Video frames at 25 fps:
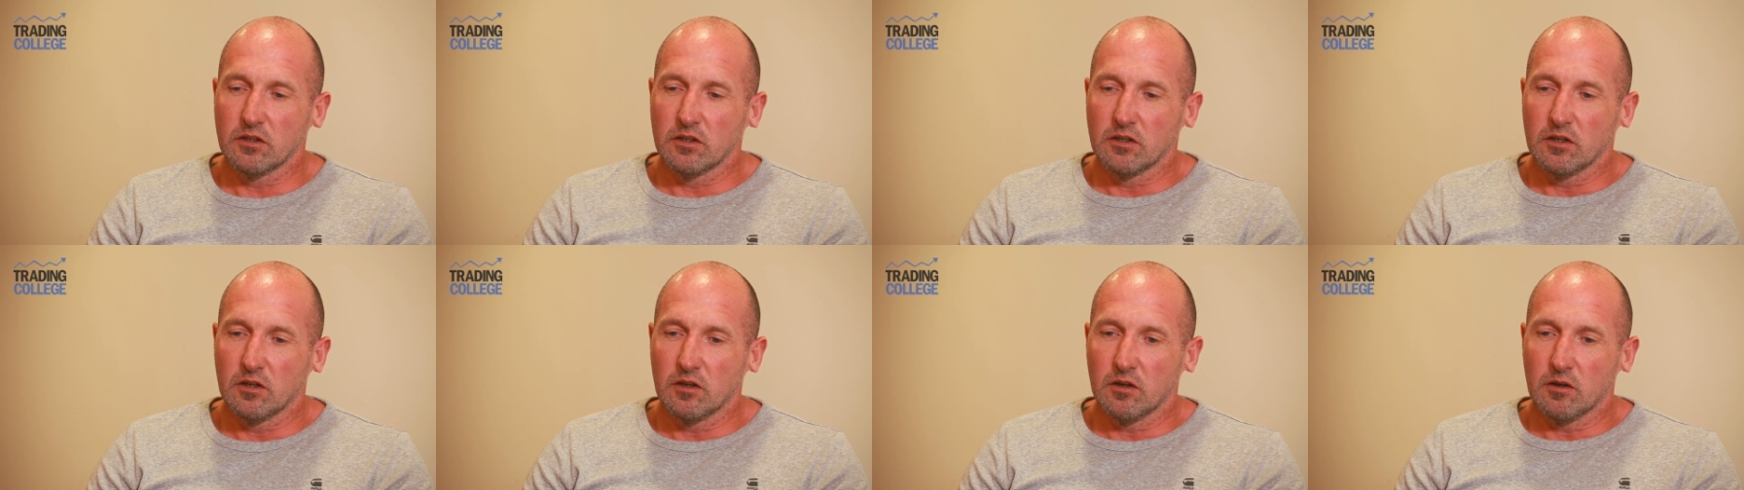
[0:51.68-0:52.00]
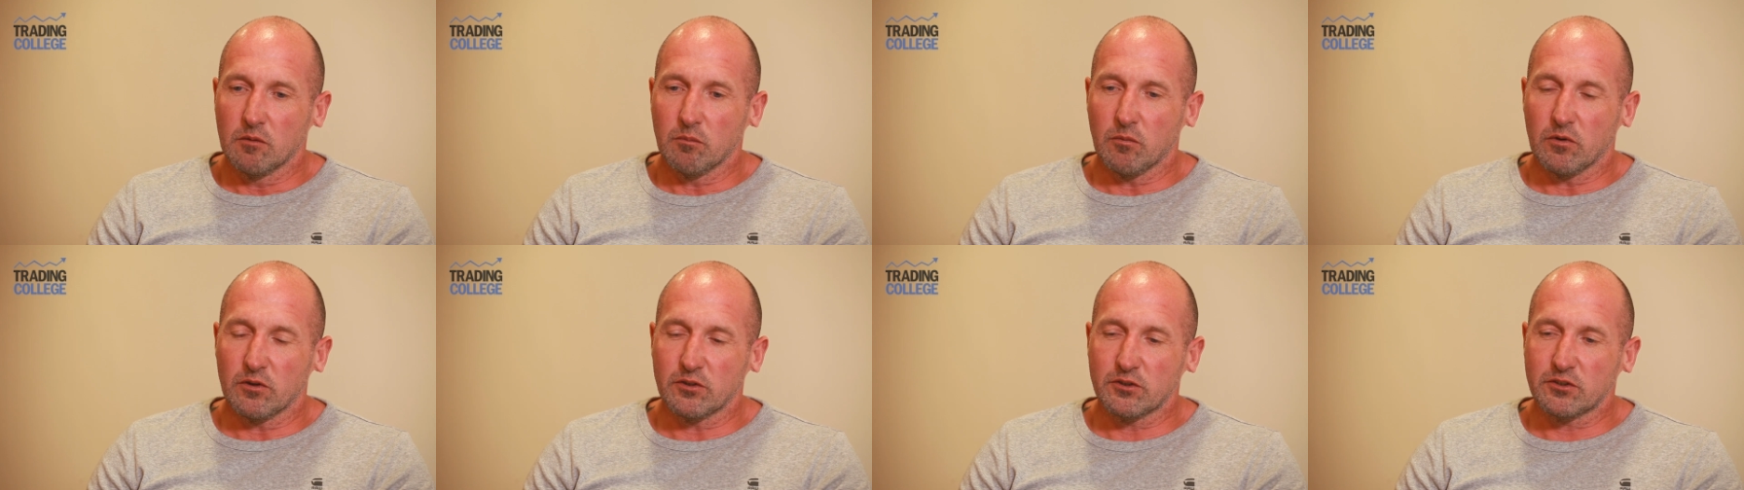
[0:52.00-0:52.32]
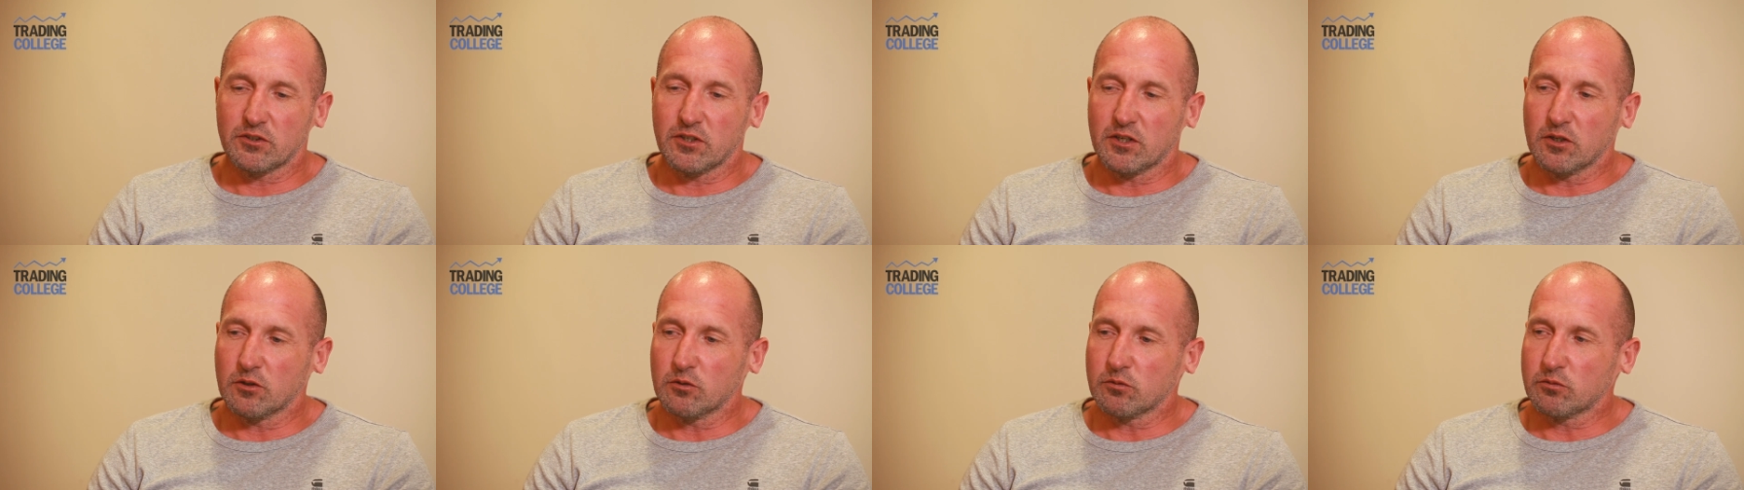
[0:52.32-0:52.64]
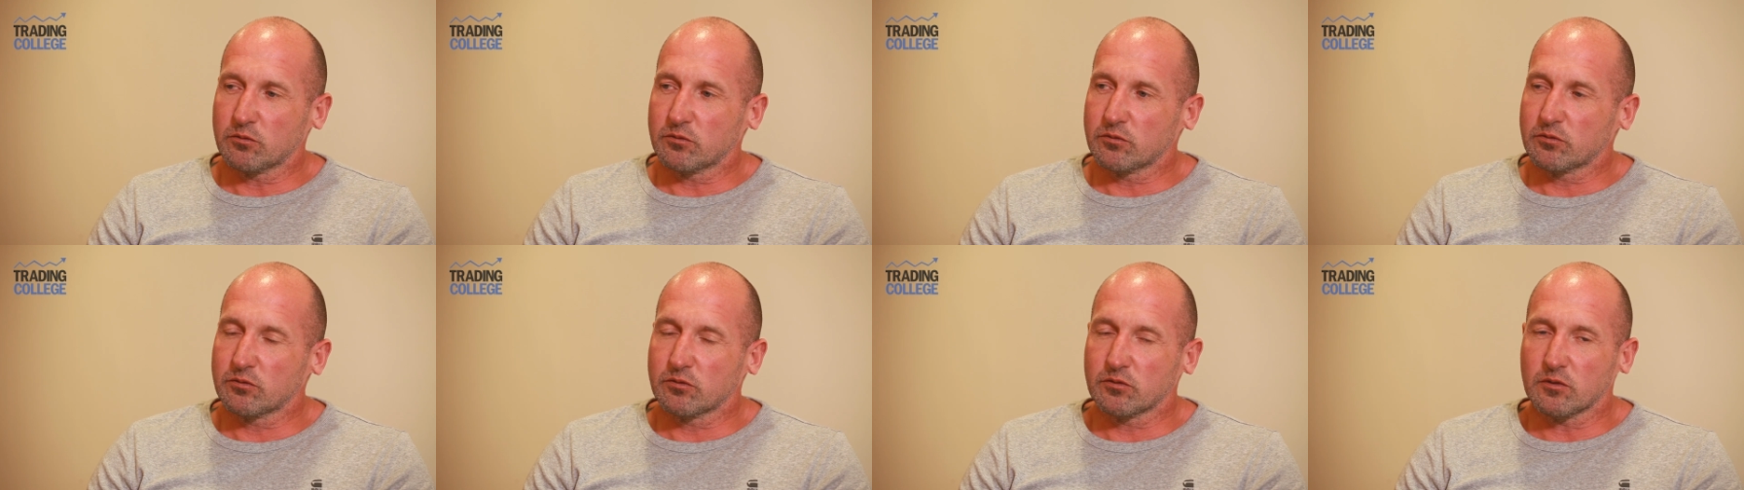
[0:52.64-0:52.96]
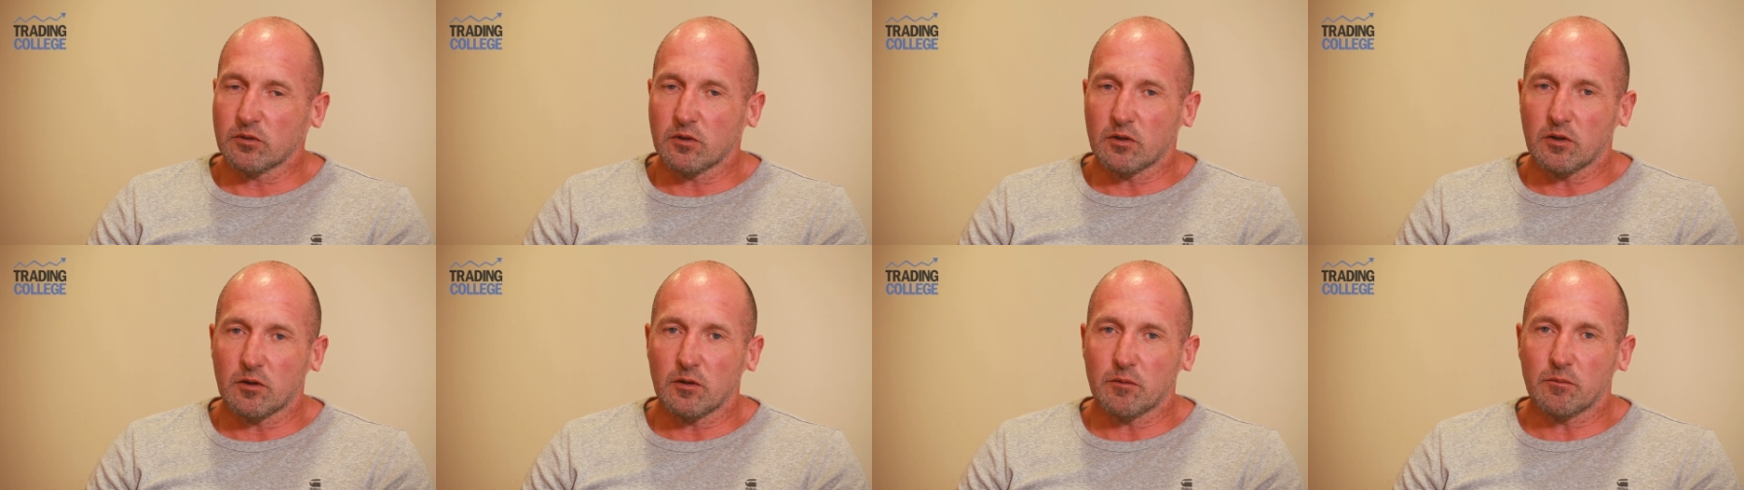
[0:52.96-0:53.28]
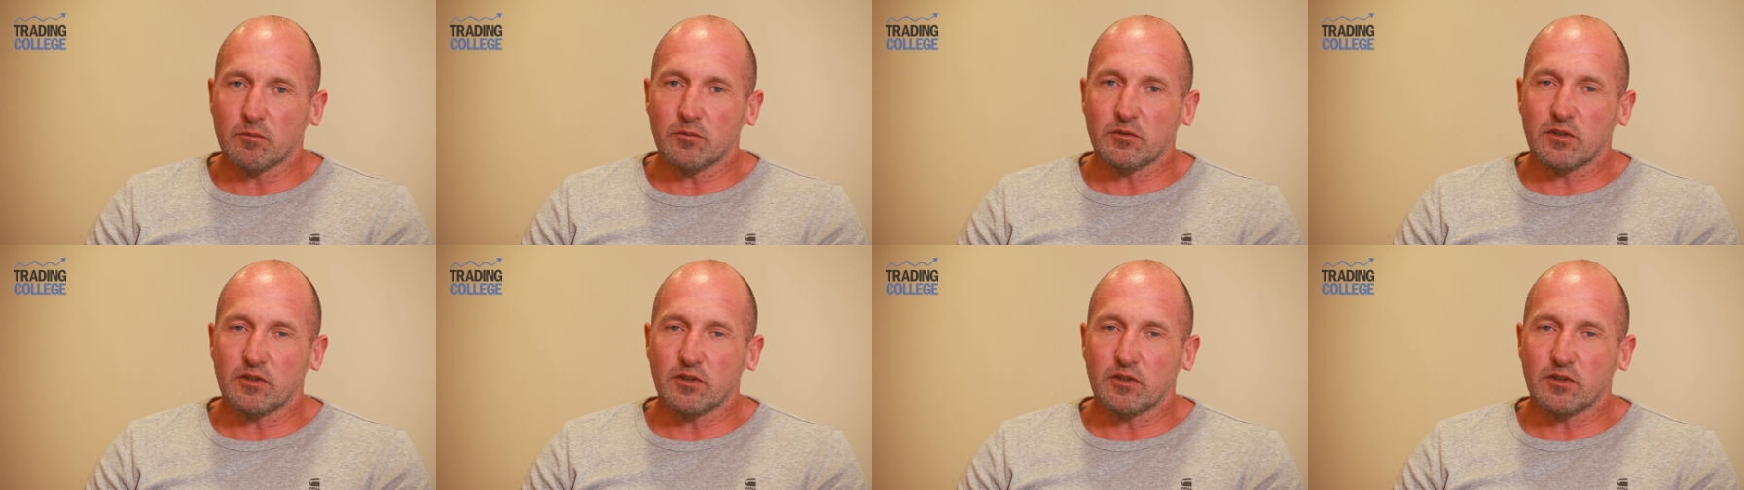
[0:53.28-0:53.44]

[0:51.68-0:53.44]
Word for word: Myself I'm